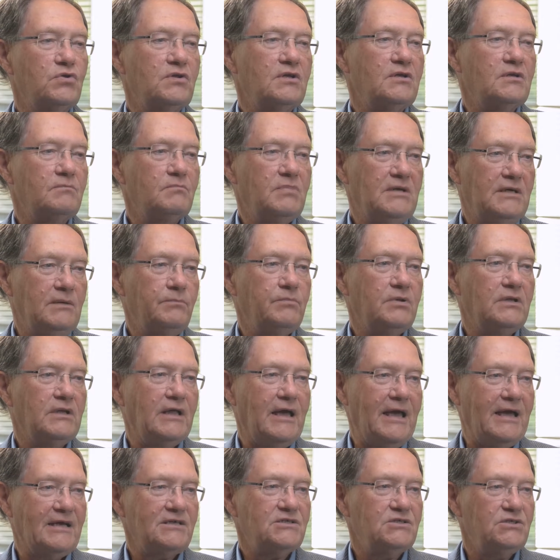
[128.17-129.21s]
that people
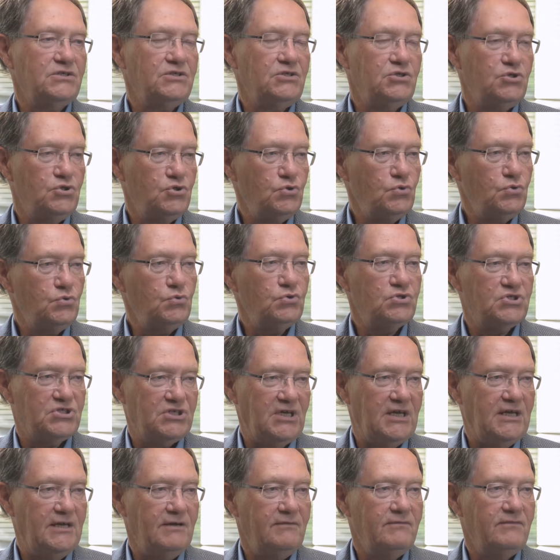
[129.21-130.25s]
actually do
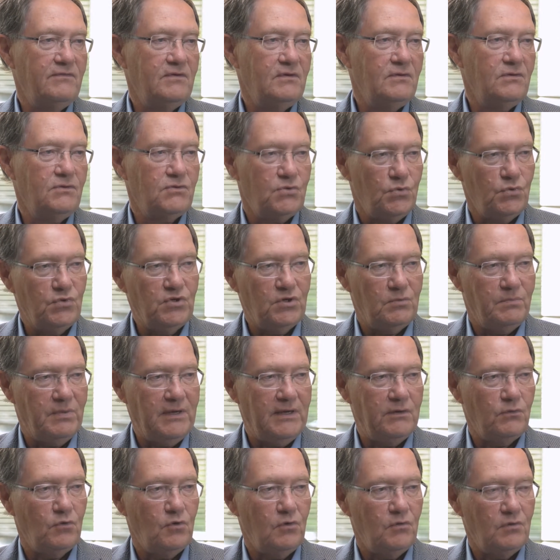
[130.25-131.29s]
save through their
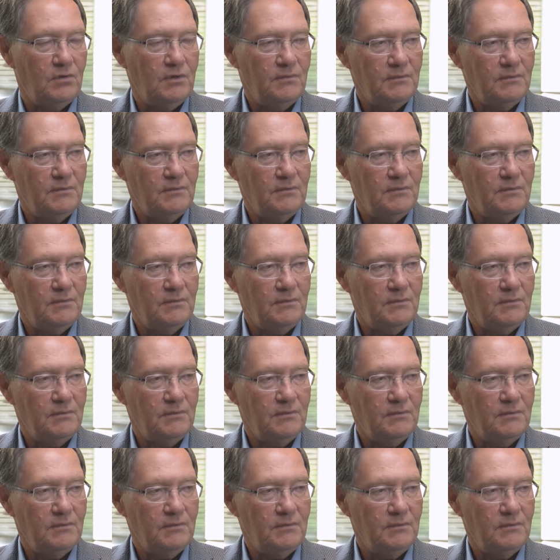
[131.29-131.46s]
payroll